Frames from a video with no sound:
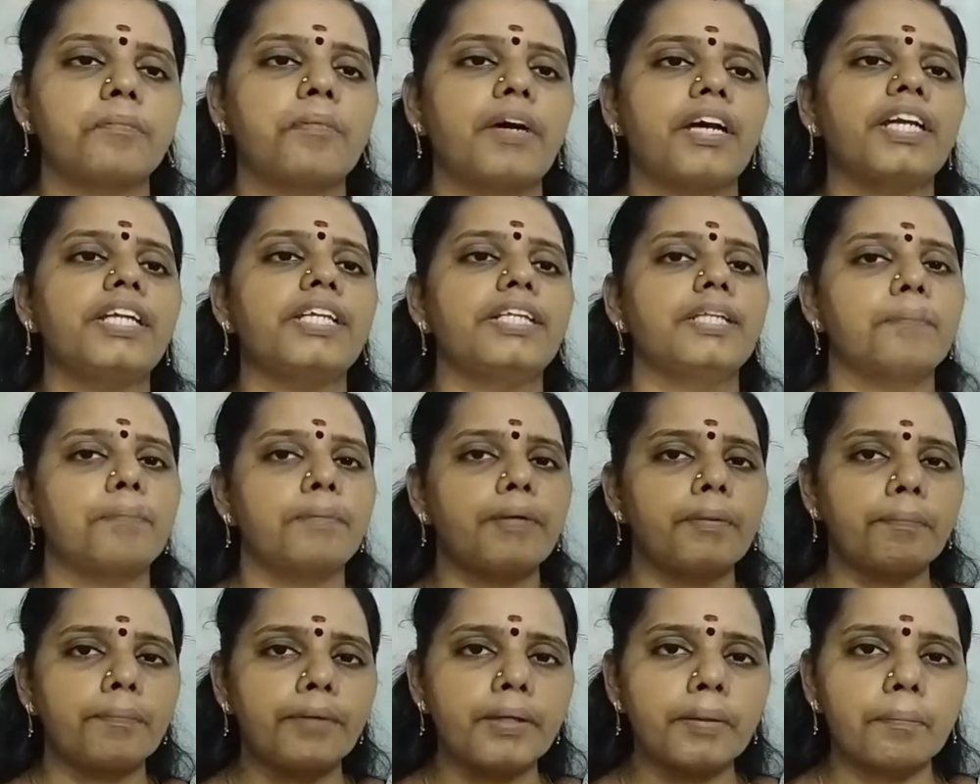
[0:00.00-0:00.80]
mind, the
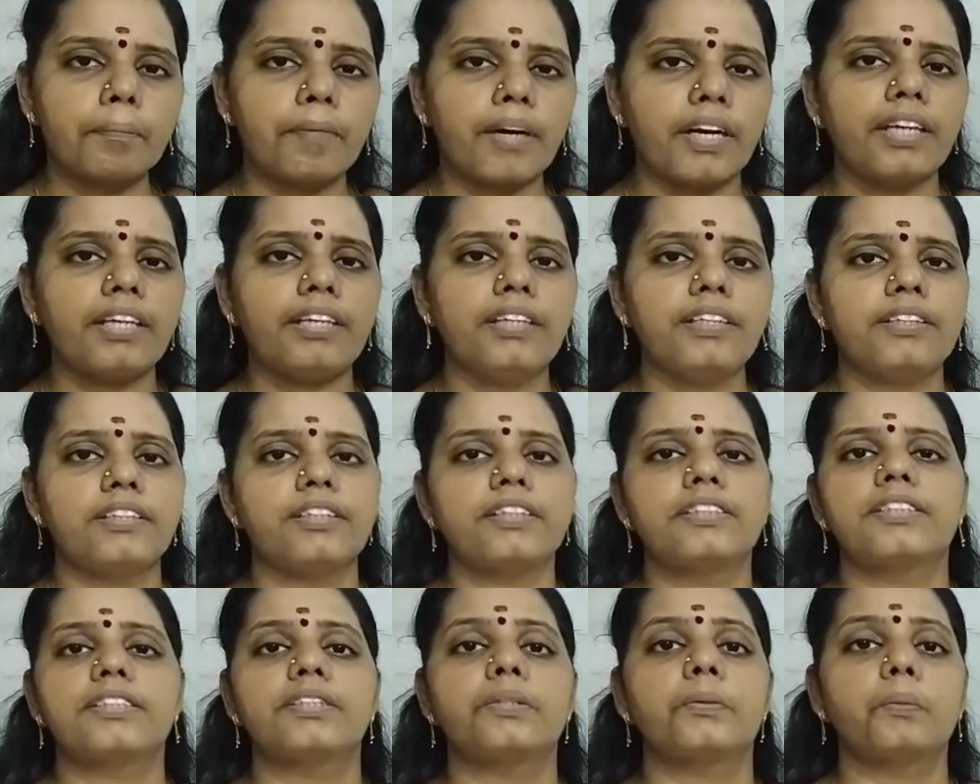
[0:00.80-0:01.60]
people's
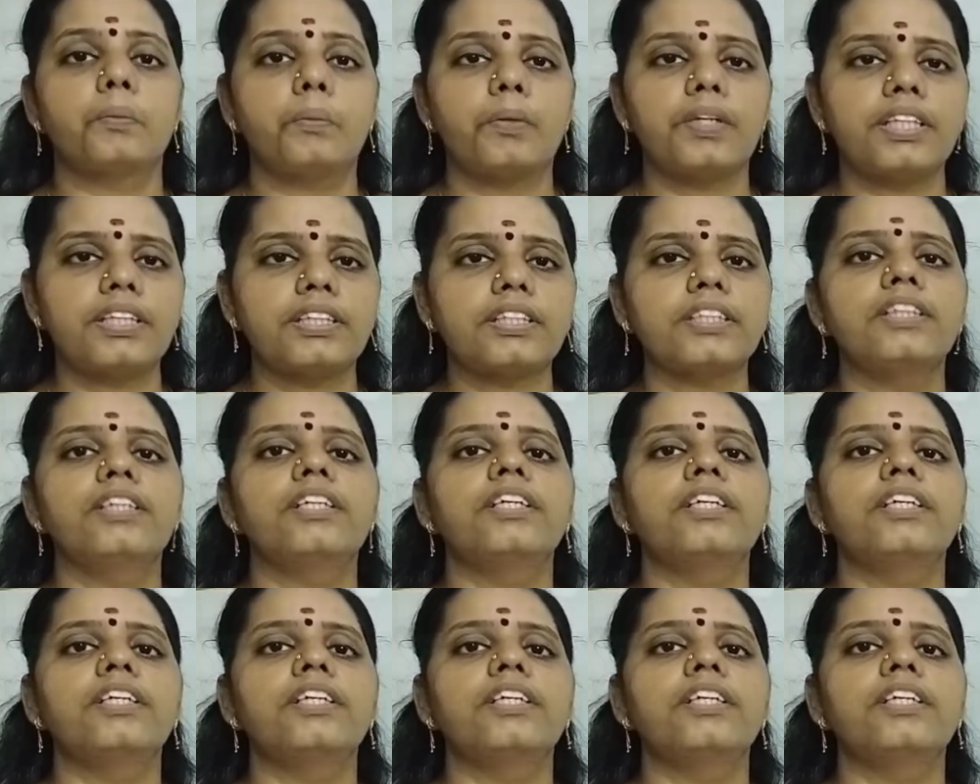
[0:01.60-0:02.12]
mind with